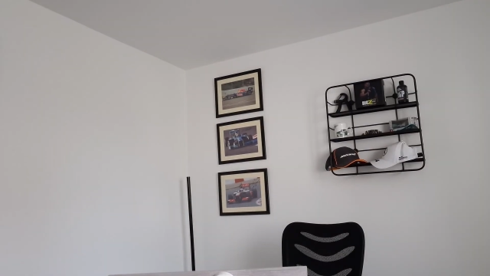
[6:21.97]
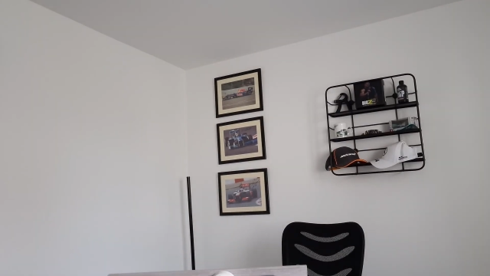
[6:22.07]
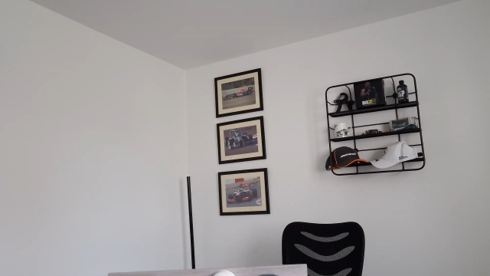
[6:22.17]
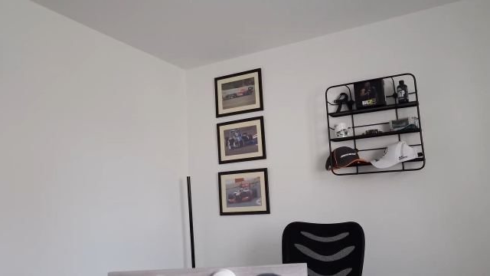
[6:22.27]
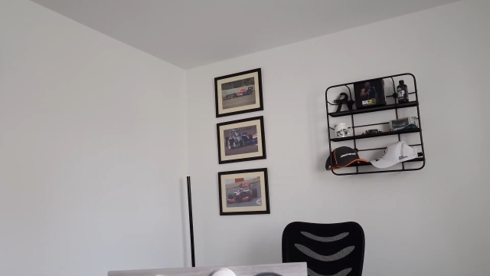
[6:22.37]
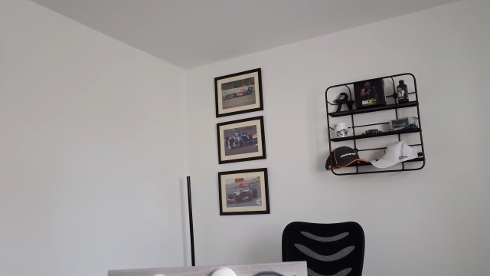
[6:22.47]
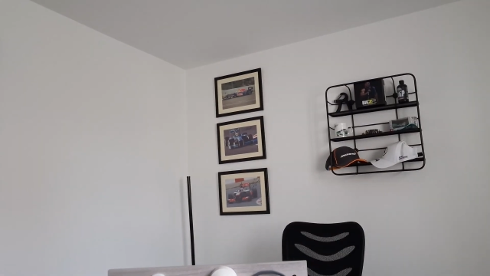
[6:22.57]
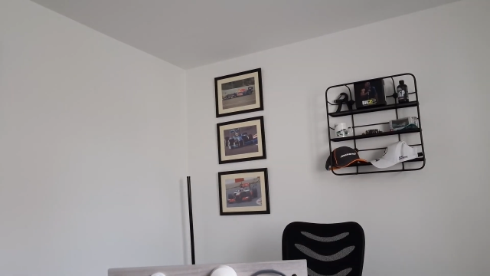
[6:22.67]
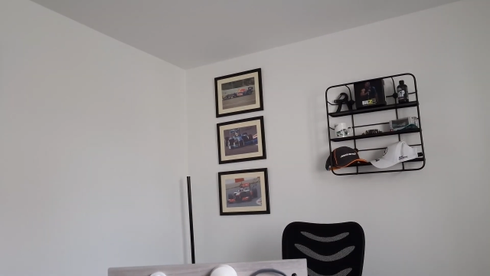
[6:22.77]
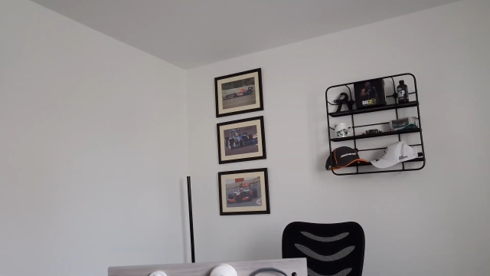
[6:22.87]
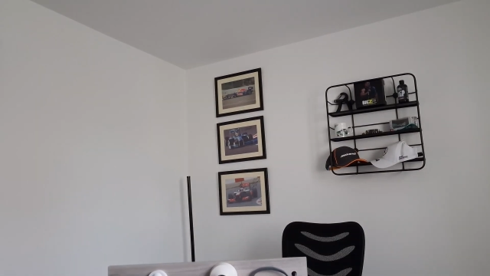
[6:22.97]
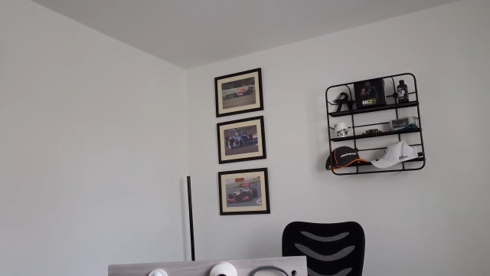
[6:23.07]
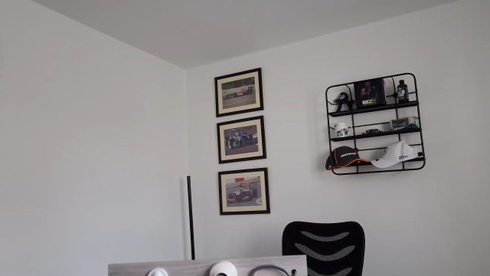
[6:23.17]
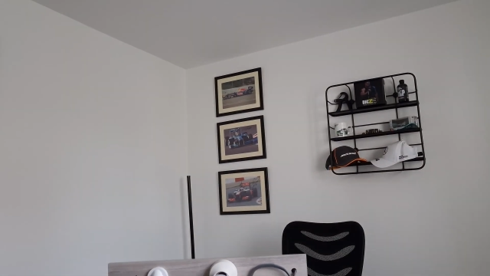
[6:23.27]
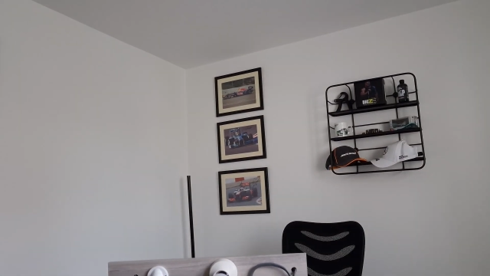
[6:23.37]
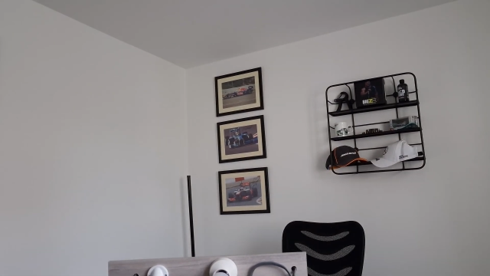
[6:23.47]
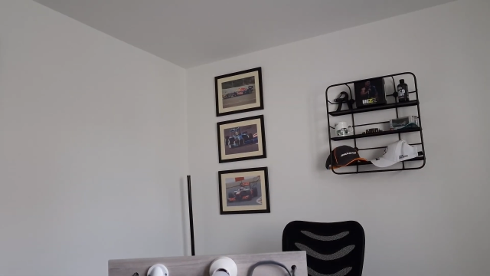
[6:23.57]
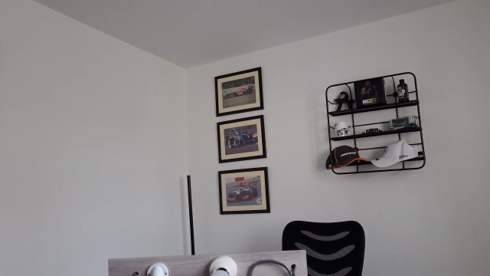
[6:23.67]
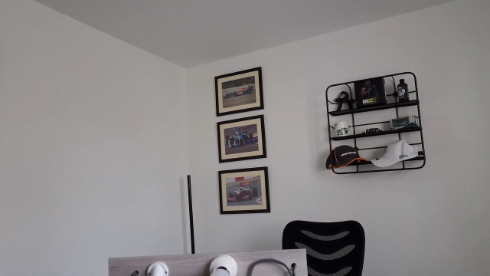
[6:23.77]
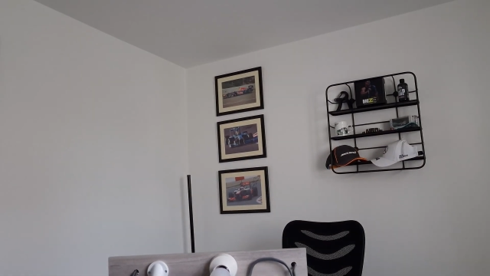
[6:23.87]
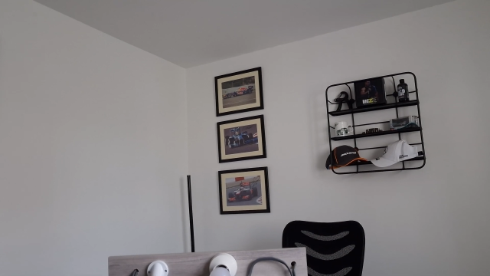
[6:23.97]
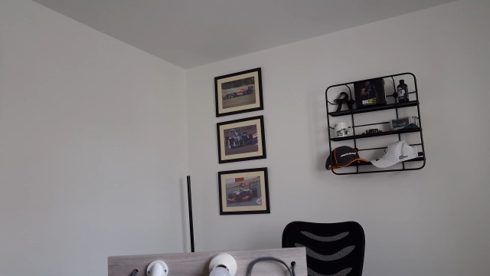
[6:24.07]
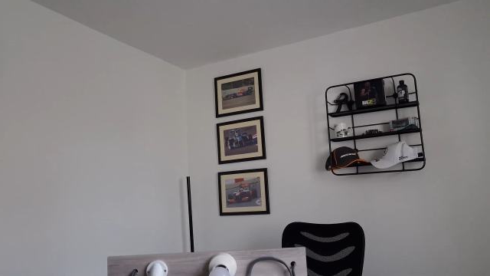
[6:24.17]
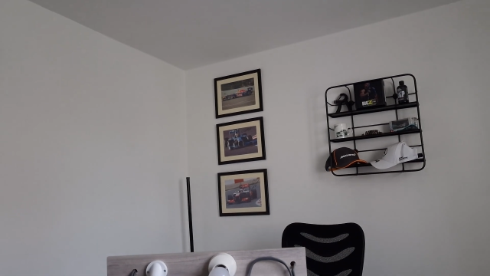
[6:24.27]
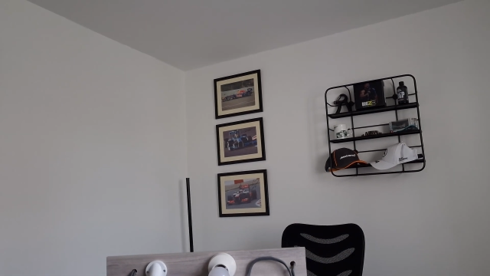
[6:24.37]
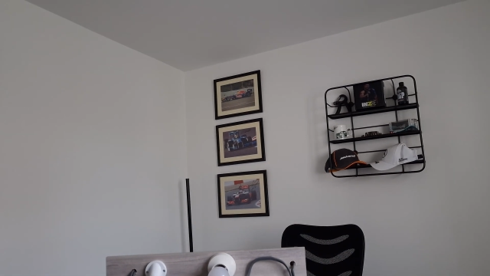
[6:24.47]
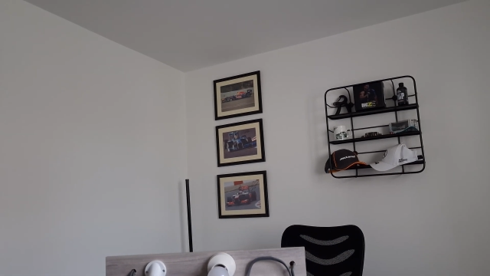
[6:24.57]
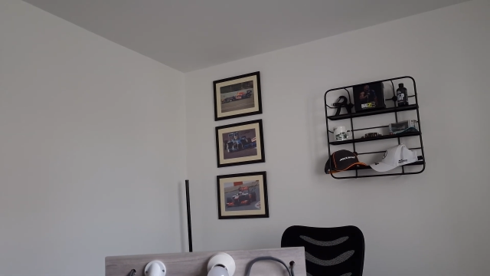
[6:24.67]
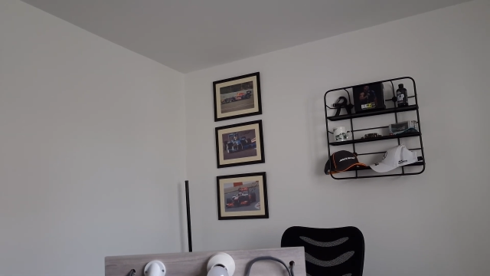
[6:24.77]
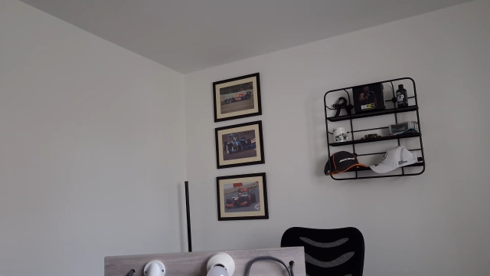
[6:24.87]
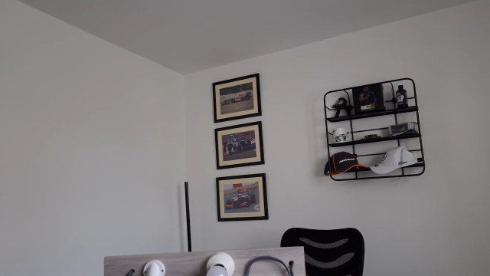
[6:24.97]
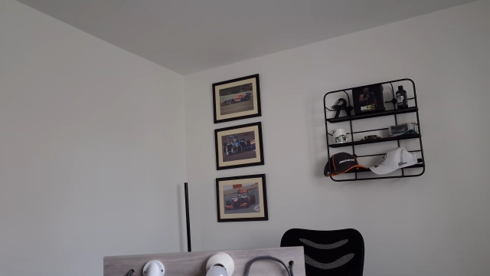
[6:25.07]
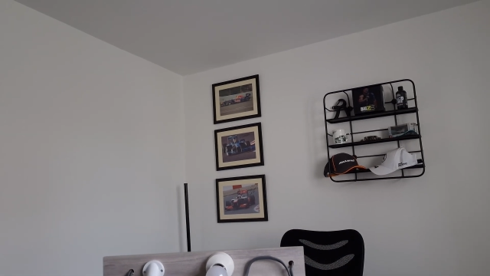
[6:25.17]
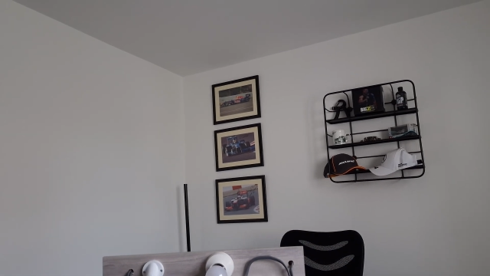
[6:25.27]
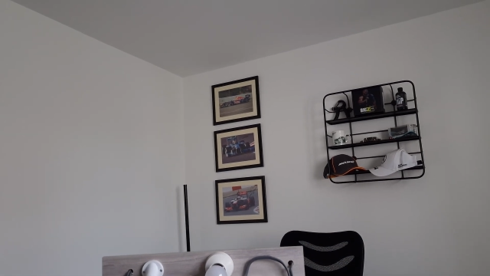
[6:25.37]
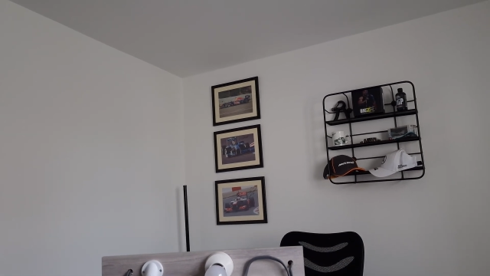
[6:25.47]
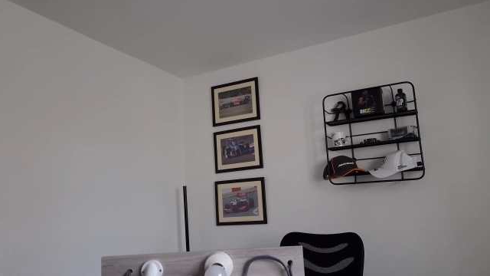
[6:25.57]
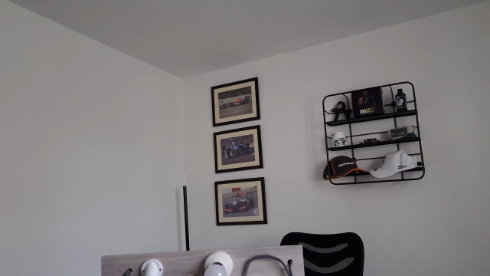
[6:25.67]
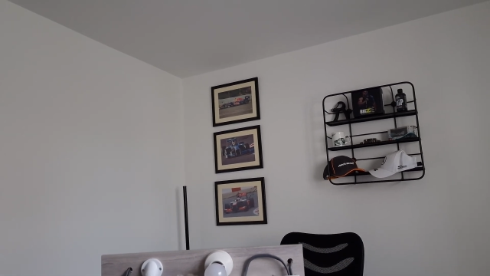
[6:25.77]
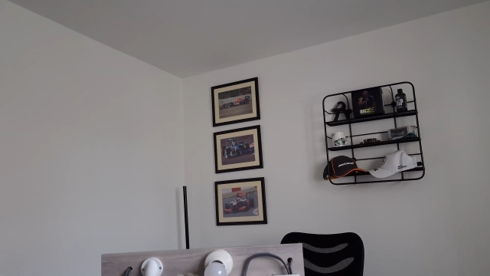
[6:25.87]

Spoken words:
Nobody's mouth can be seen.